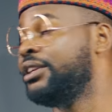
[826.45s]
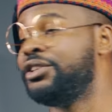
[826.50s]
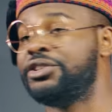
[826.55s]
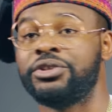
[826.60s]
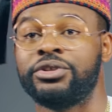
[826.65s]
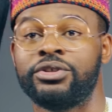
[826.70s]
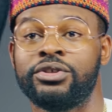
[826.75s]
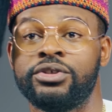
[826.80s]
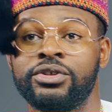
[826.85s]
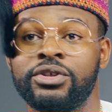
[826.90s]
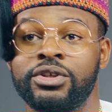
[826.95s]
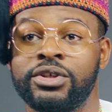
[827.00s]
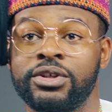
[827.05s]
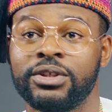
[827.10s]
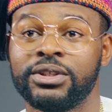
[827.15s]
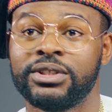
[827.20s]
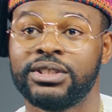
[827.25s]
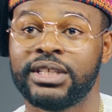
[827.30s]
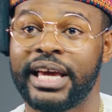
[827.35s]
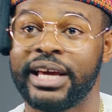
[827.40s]
Show.
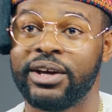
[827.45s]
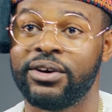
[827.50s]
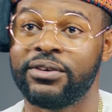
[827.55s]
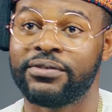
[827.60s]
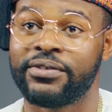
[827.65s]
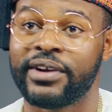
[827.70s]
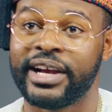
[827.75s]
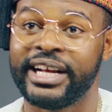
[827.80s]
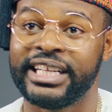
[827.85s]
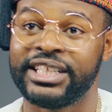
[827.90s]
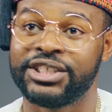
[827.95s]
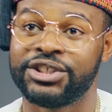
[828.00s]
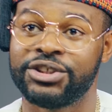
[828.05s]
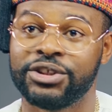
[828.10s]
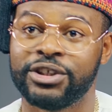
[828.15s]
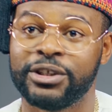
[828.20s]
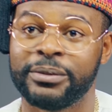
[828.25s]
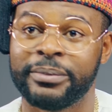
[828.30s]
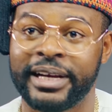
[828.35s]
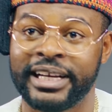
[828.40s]

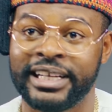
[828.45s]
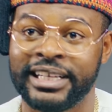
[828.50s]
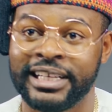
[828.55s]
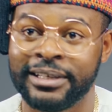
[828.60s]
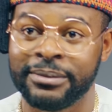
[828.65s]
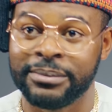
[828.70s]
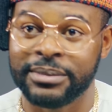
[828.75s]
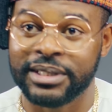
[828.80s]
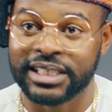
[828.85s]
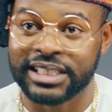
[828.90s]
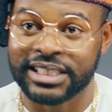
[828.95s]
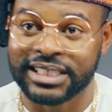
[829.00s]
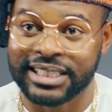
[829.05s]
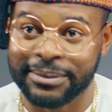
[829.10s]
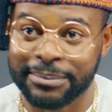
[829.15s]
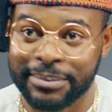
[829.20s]
My name is